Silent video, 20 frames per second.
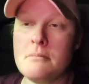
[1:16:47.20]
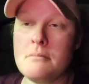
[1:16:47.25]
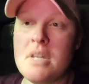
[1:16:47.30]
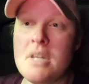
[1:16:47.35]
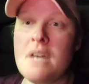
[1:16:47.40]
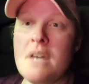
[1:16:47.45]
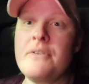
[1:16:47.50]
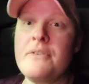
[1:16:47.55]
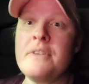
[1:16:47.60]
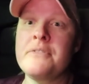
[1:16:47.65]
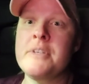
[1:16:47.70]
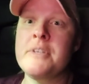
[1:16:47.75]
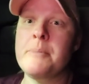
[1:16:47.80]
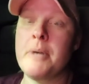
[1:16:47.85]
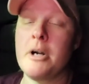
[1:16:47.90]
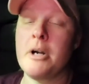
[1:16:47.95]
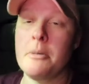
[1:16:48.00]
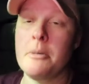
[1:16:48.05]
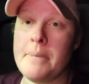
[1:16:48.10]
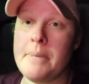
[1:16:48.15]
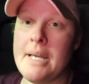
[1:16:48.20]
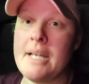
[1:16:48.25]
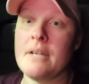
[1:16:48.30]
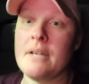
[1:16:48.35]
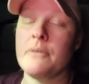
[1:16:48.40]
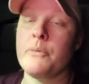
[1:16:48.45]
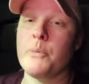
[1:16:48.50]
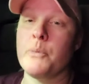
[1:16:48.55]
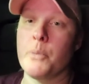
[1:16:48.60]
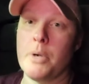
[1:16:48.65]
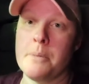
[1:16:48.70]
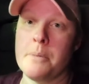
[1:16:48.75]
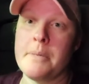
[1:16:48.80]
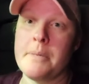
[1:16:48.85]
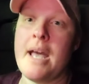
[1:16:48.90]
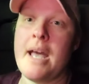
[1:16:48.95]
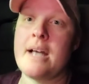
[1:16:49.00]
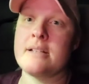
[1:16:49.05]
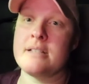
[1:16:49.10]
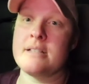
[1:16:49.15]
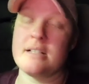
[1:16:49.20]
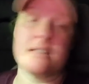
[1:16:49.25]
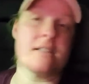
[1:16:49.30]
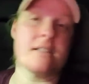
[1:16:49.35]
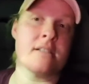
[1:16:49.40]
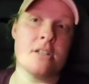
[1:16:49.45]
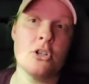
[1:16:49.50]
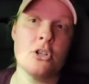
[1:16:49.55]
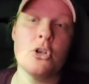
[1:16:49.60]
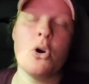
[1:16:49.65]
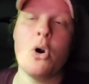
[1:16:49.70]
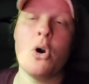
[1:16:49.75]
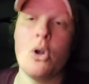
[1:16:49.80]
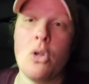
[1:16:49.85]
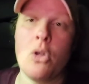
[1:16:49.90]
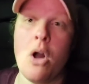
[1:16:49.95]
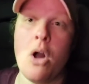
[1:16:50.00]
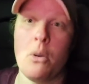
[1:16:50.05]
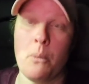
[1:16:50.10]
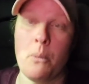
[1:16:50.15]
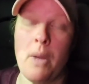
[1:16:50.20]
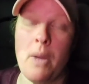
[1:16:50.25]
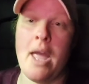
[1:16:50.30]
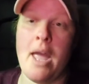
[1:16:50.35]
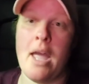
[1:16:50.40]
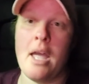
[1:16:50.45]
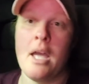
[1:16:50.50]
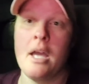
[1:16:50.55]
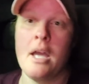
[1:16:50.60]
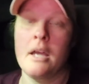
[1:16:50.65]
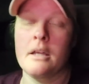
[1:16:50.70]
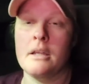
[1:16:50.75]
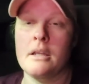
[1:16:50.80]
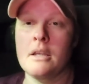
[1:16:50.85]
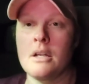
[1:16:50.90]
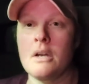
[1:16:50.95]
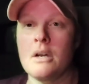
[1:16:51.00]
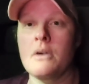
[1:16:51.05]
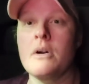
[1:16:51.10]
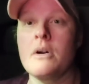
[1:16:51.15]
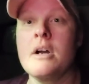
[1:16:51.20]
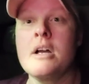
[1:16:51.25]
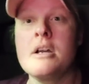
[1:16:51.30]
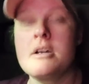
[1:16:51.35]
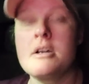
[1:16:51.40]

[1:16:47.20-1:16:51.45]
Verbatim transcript: a 50 pound bag of worm castings because it'll go a long way, you oh, know.